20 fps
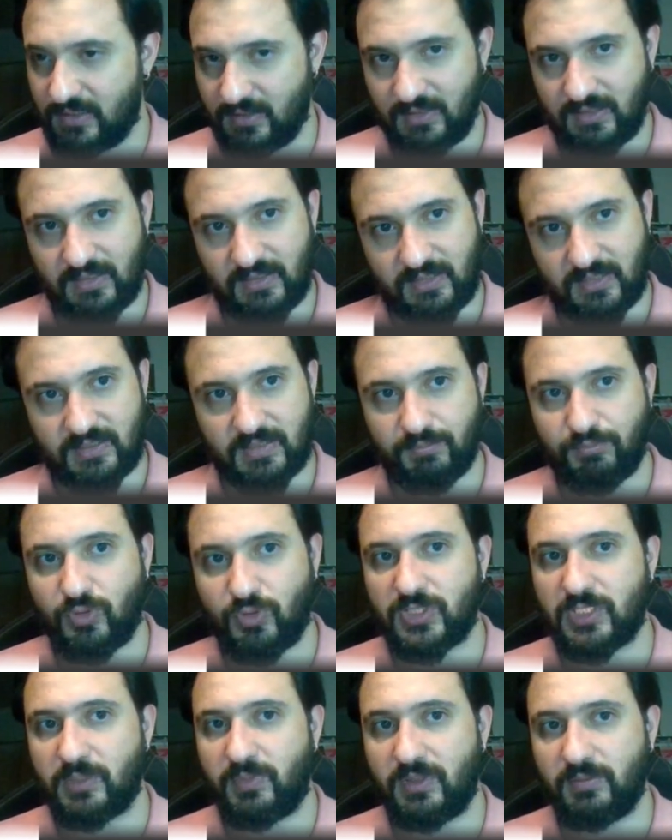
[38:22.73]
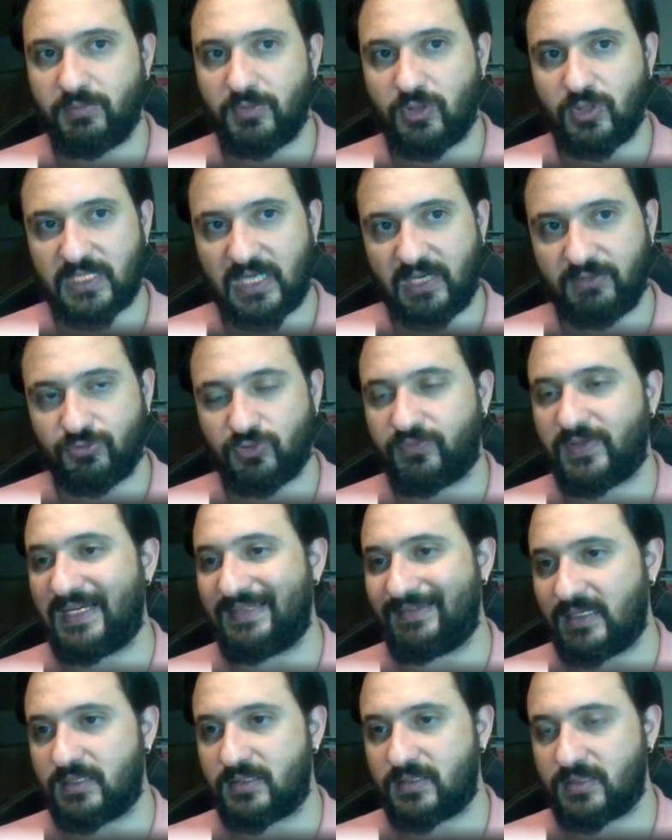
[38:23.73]
it is impossible because I have to
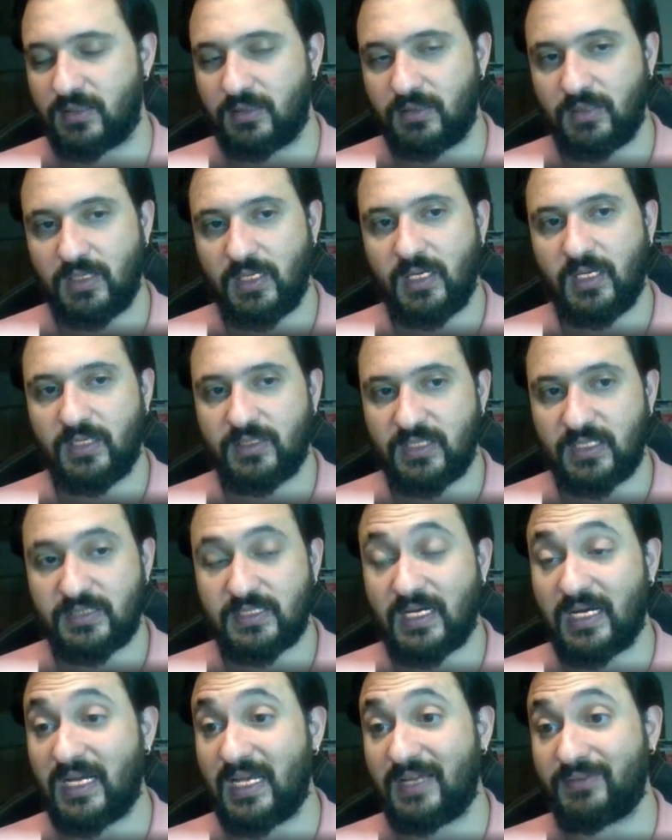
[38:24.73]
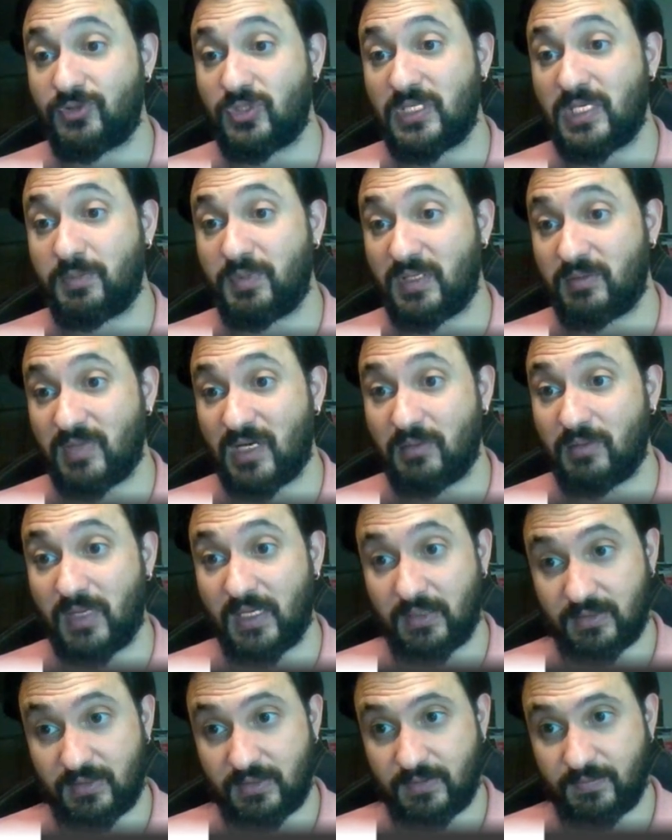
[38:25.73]
find the answer. Just I have to keep in my
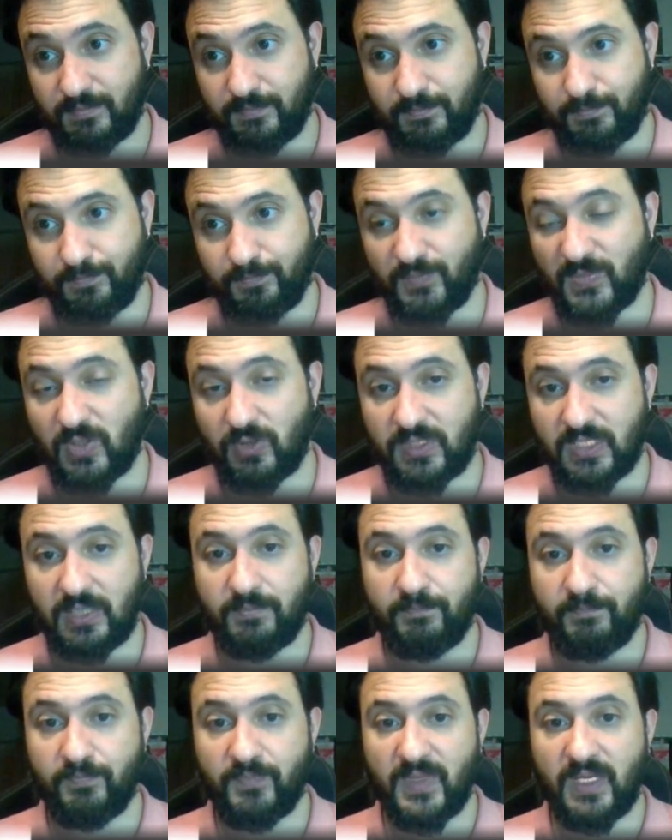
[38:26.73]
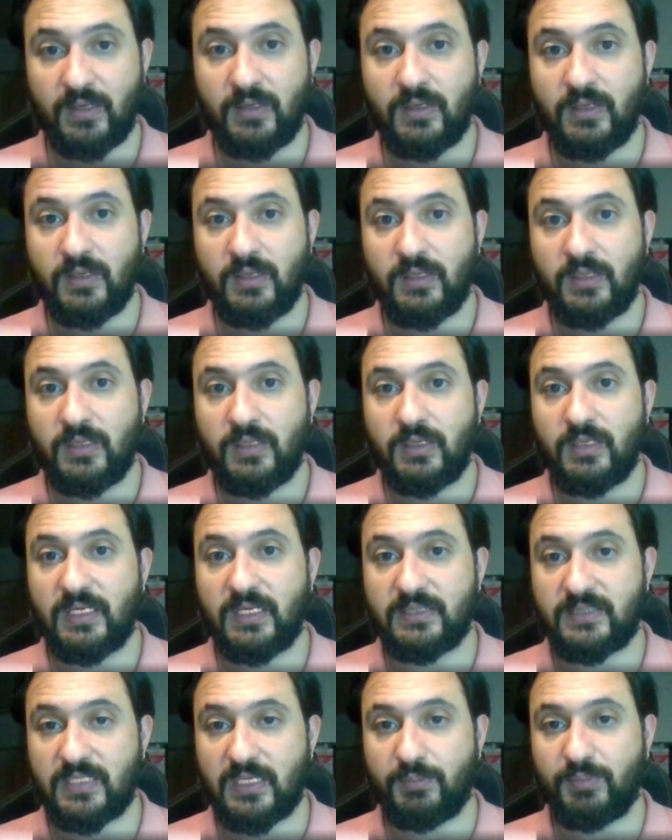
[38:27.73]
mind. Okay?
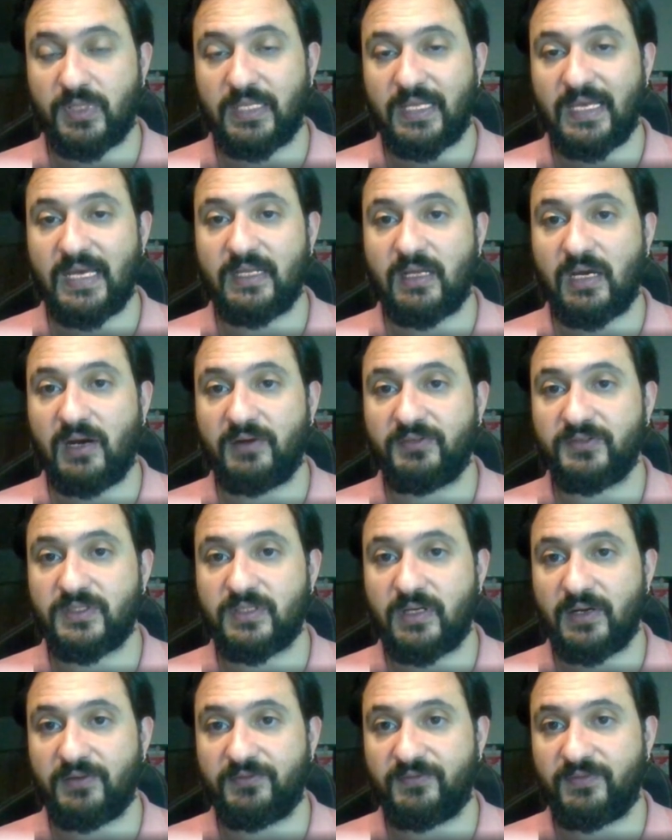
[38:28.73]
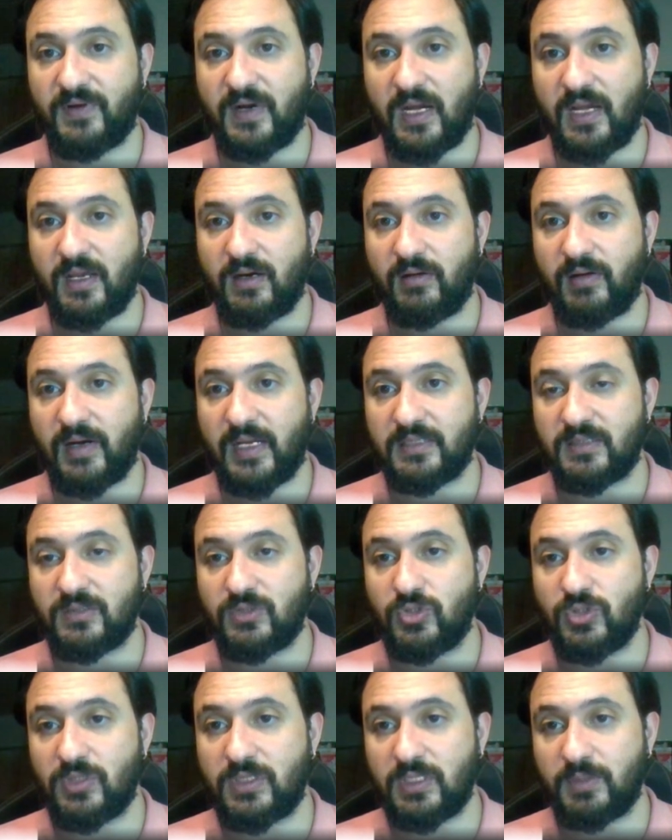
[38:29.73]
Example. And after a fire at the
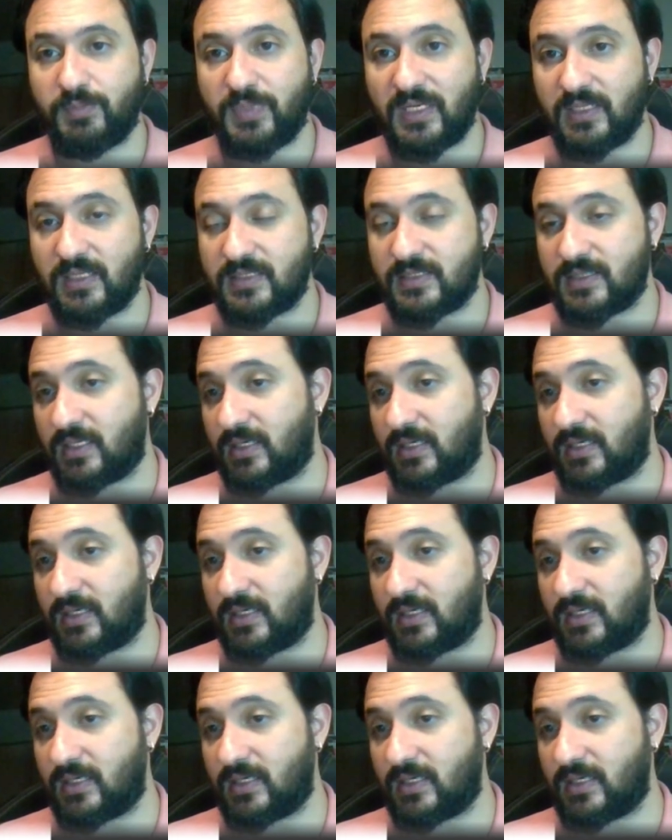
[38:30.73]
Ducal Palace,